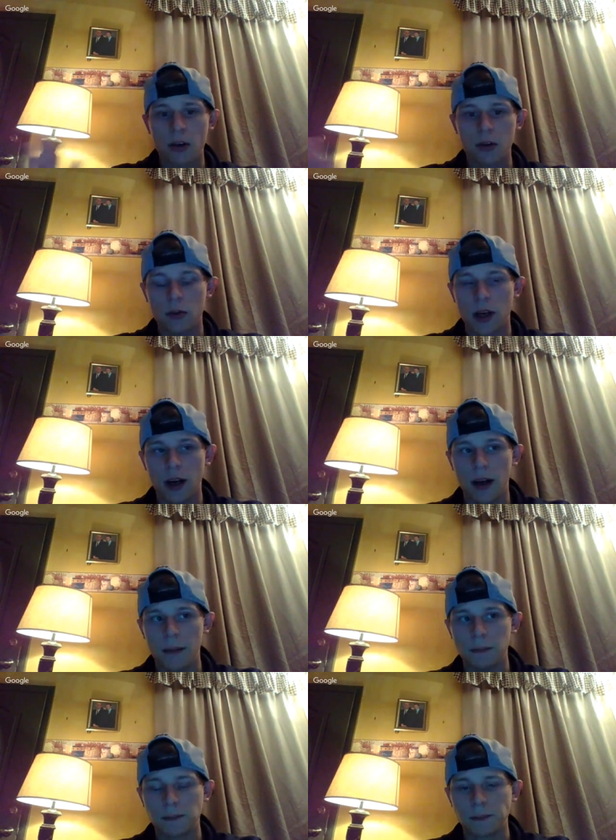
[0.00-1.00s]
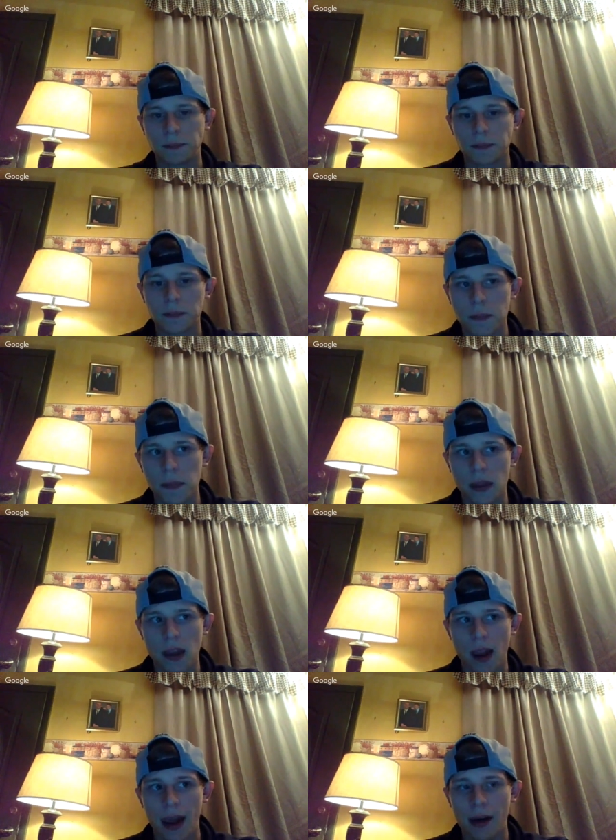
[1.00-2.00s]
to
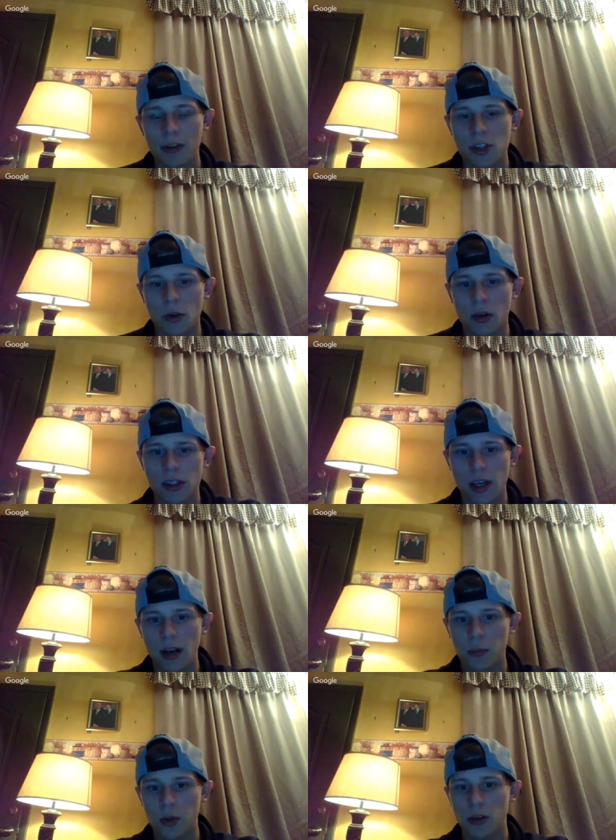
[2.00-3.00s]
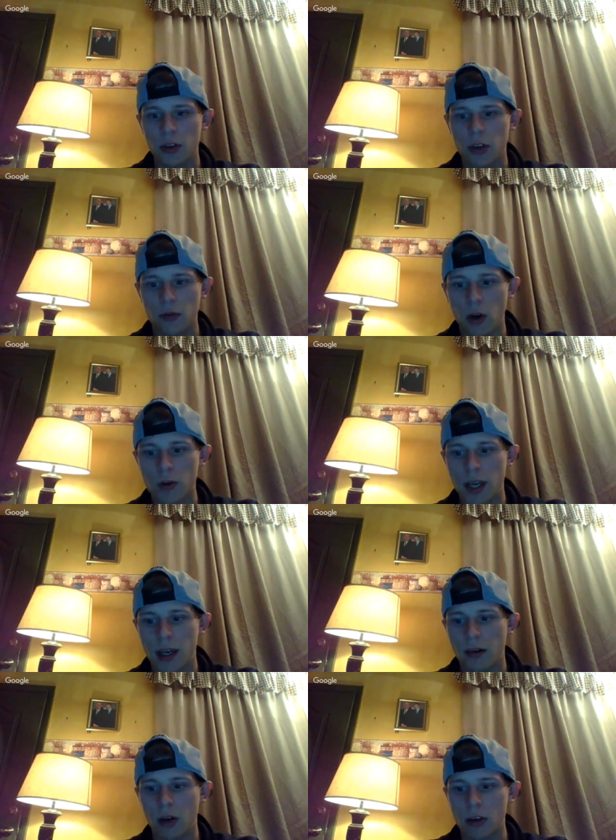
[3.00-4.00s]
sort of set up your
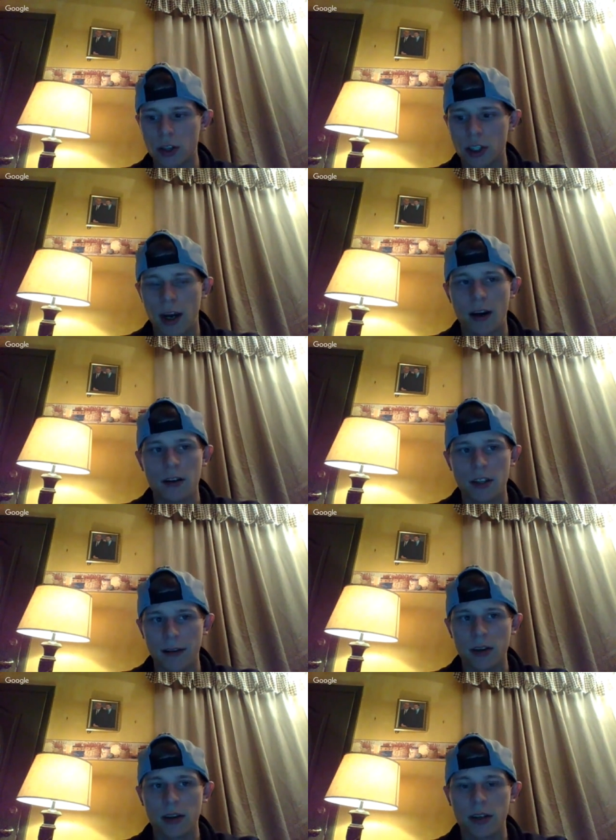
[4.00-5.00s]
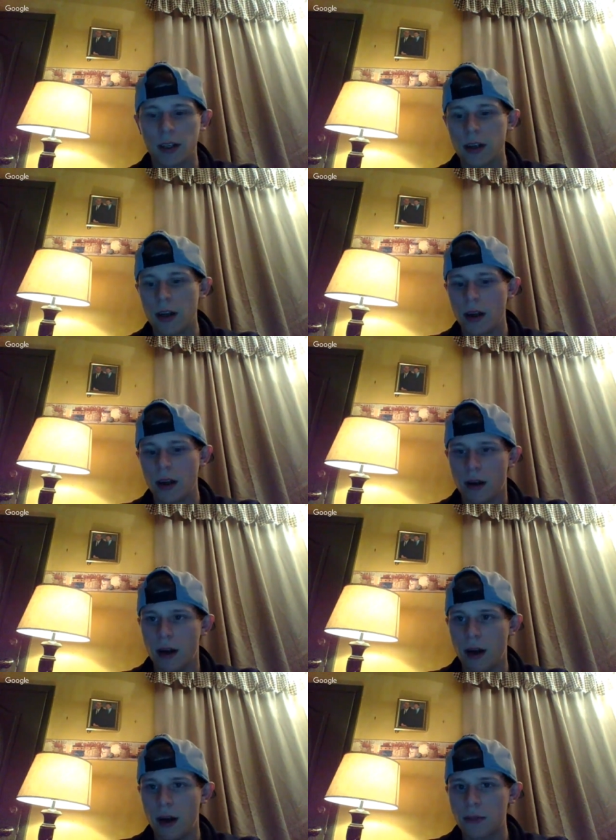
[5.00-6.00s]
rotator, all your shares and everything.
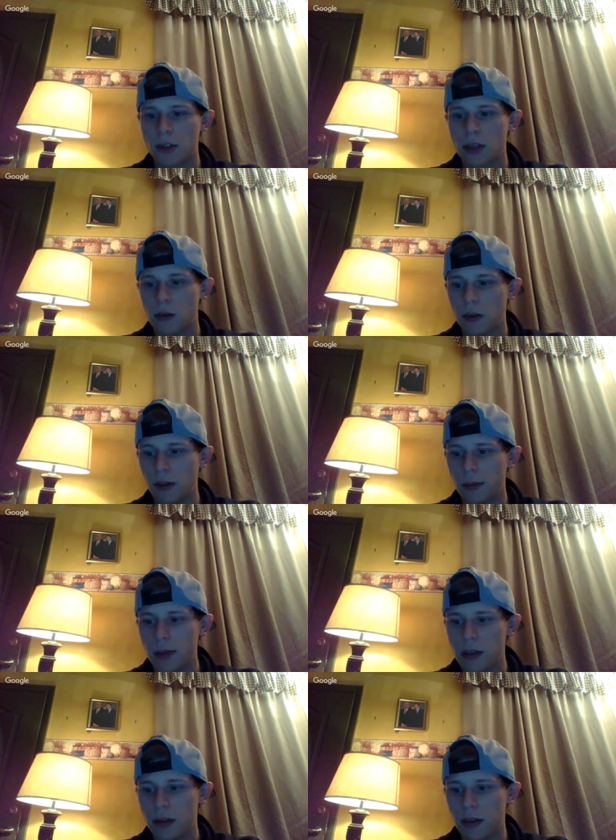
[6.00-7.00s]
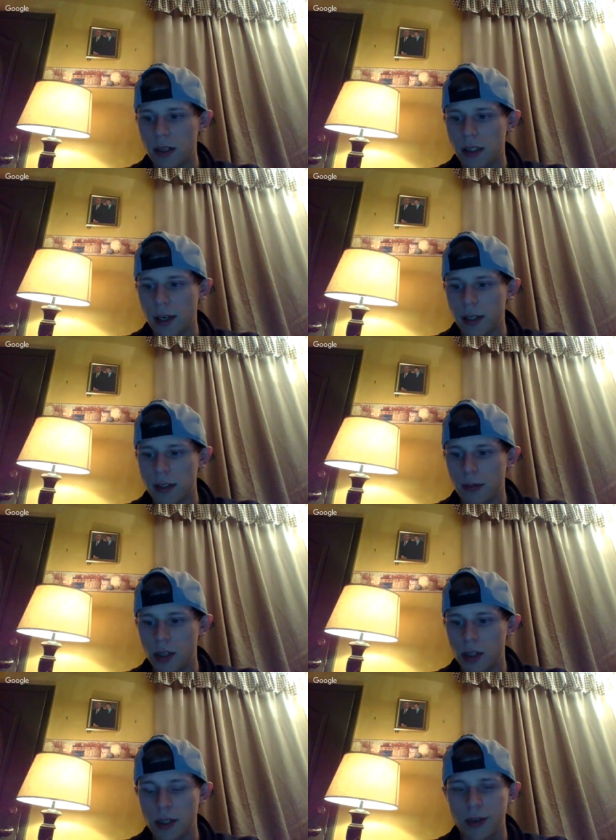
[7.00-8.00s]
So give me 30 seconds. I'm going
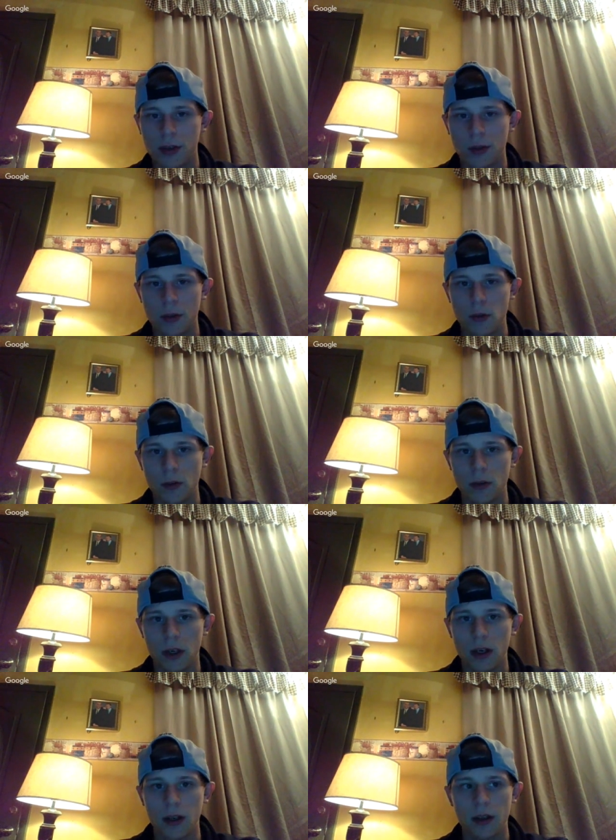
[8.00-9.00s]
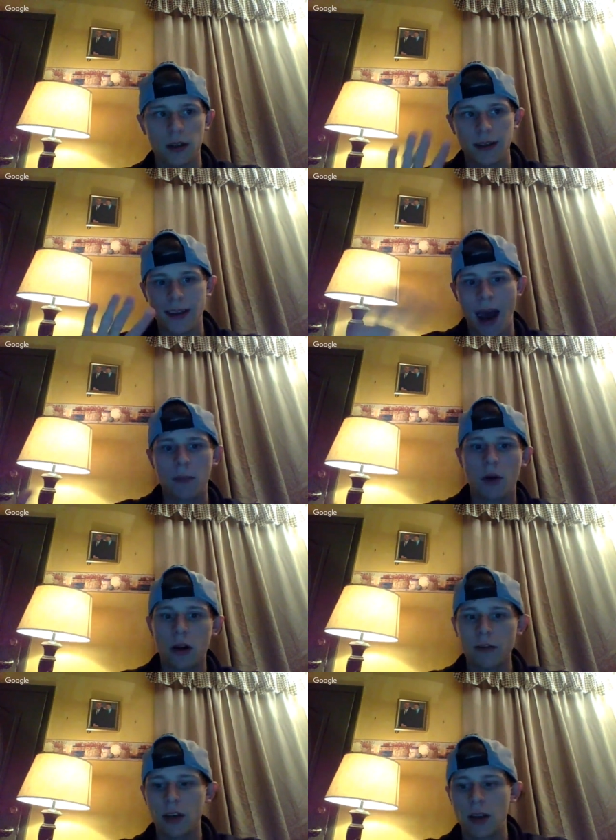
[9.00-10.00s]
to show you that part
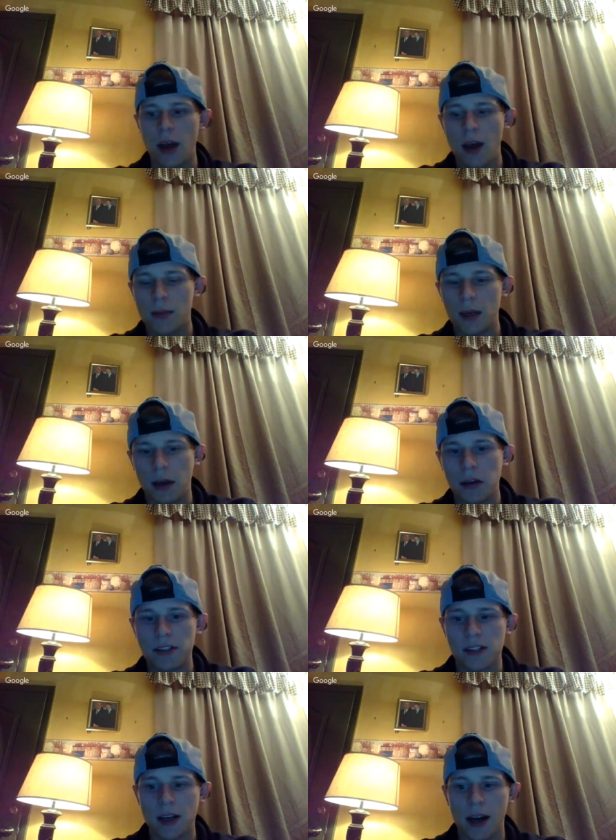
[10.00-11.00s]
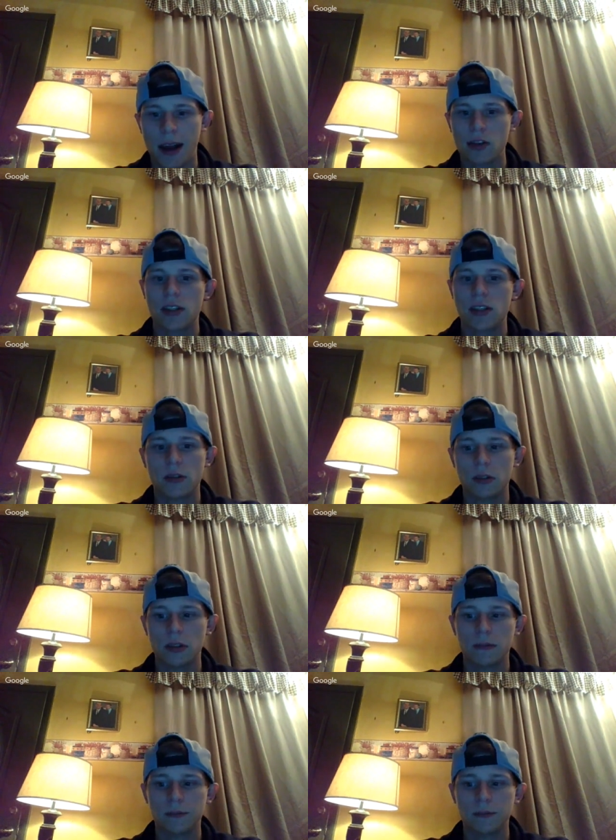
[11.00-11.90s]
of it, because every single